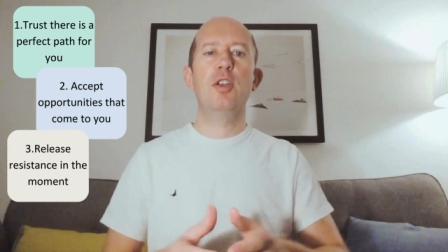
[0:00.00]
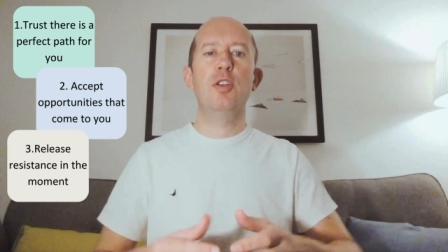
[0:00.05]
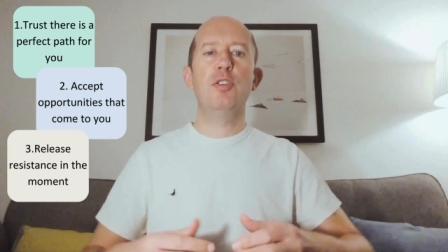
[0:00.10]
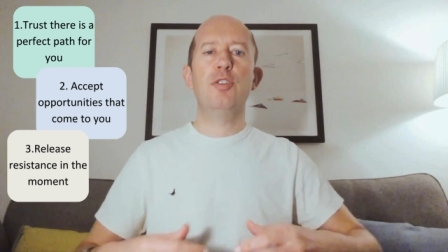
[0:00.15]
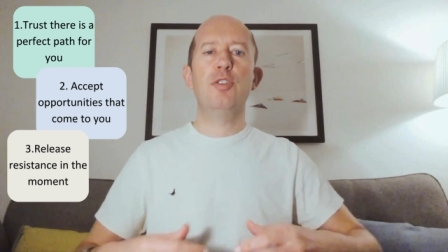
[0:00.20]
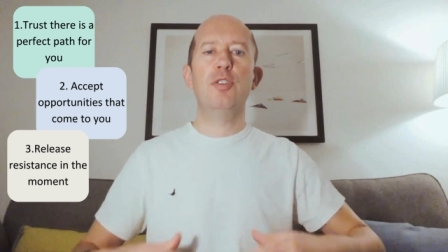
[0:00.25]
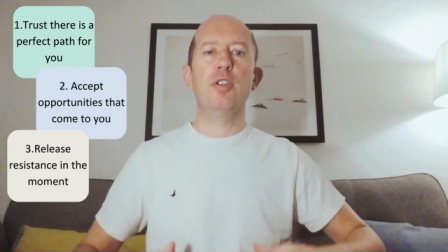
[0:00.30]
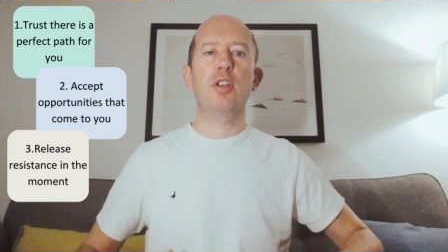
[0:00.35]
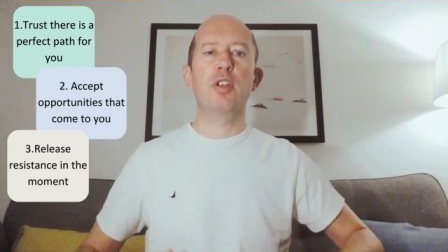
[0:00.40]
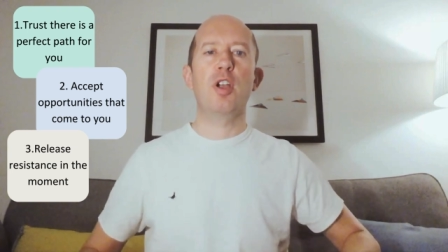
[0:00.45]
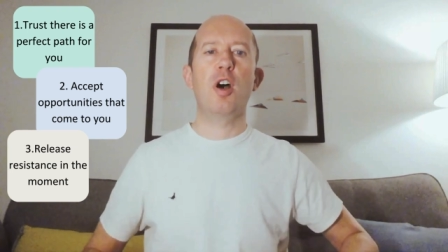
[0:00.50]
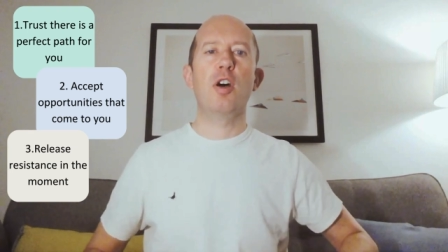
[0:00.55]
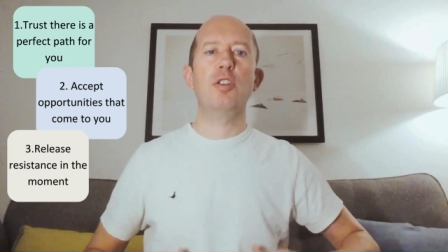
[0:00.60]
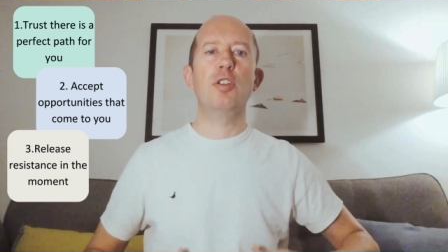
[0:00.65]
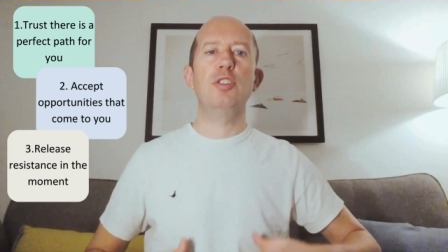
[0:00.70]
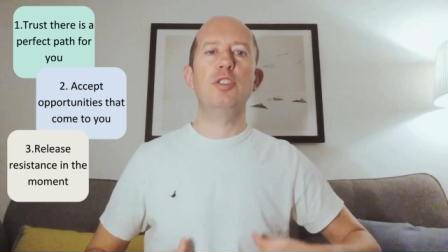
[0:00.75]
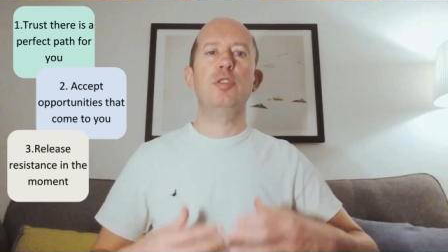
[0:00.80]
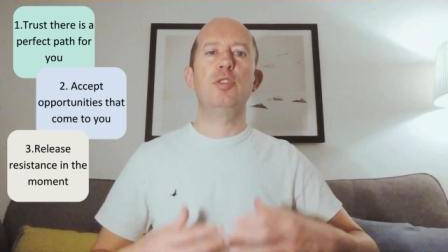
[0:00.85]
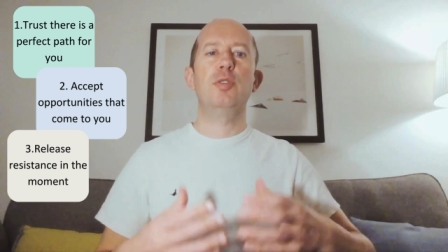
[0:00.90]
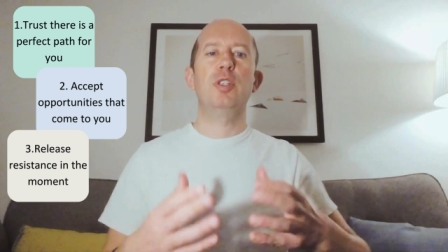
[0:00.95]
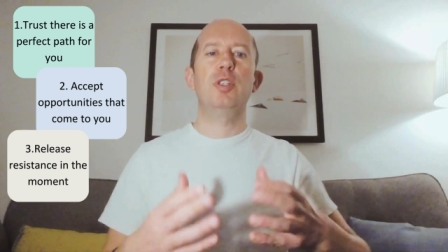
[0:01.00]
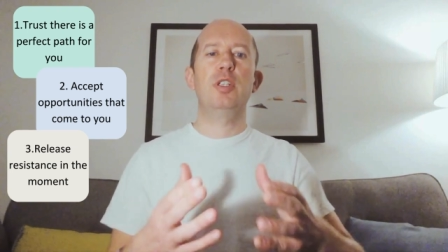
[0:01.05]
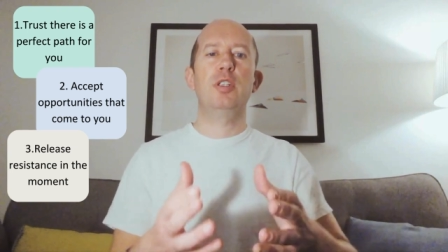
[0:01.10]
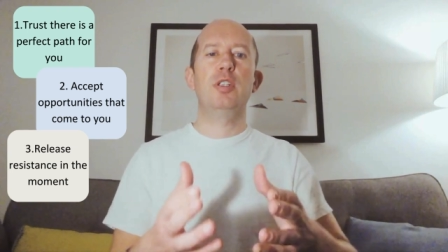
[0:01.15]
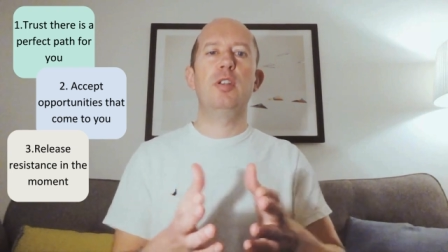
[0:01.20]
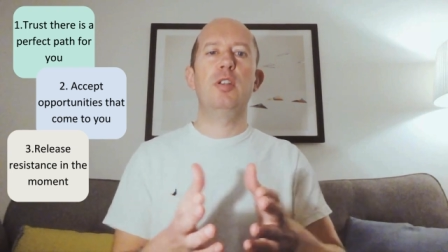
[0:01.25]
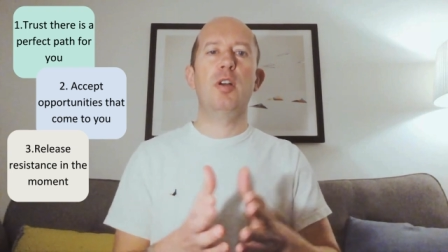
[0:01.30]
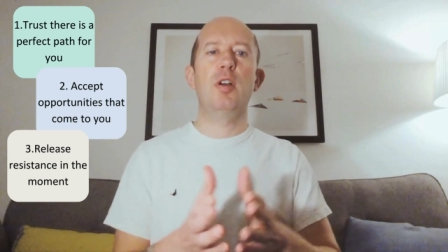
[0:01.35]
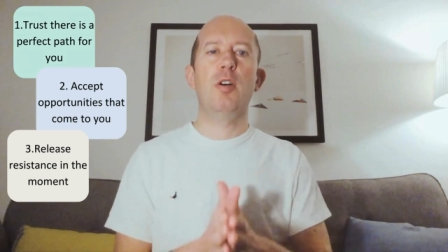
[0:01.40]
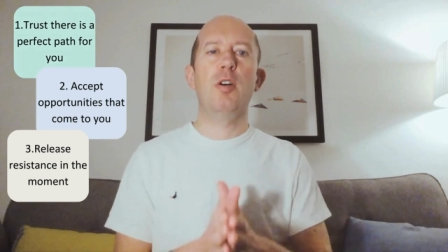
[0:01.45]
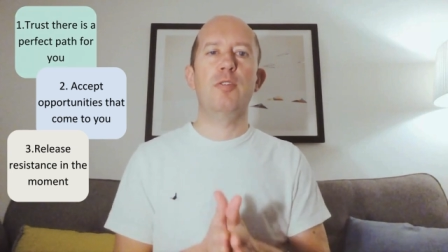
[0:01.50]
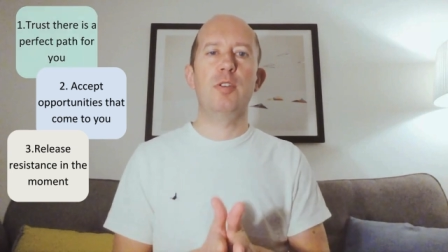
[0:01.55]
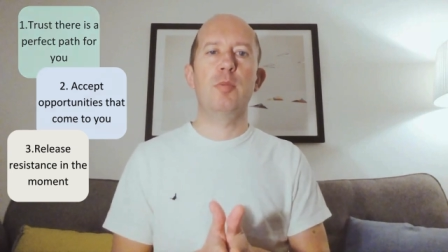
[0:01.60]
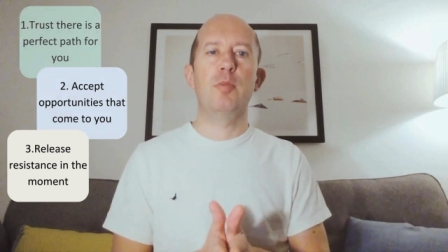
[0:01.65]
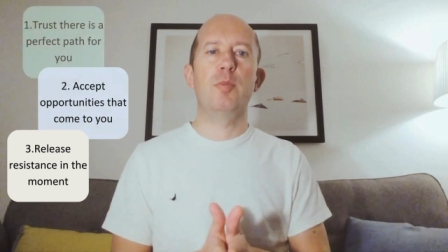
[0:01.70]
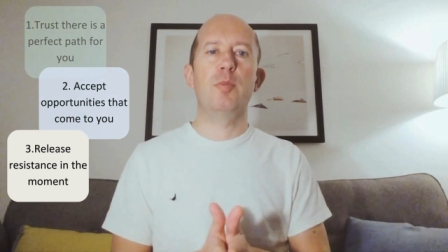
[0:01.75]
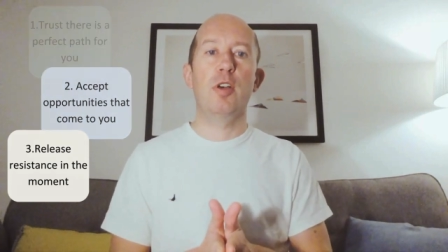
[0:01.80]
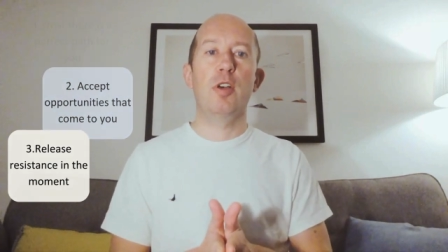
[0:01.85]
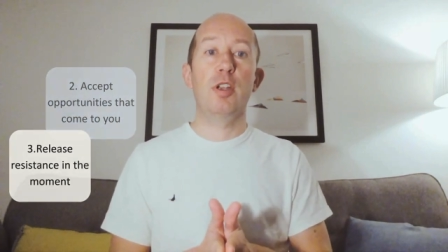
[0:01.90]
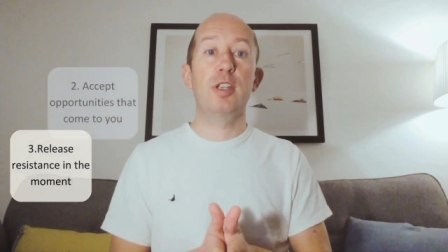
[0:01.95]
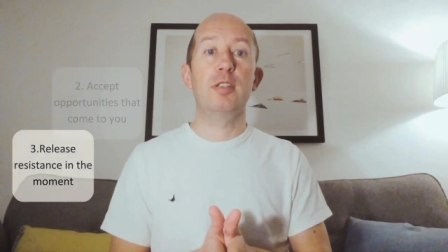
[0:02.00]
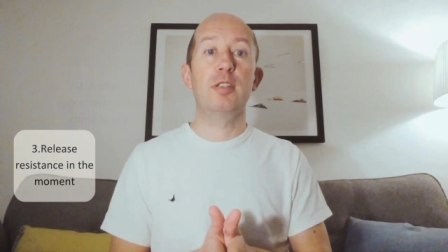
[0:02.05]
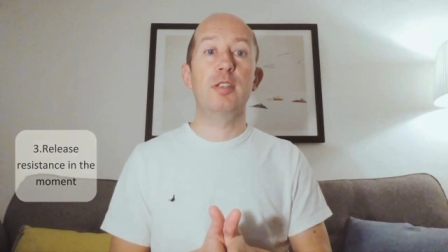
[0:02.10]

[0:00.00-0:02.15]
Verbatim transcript: through the conduit of your body.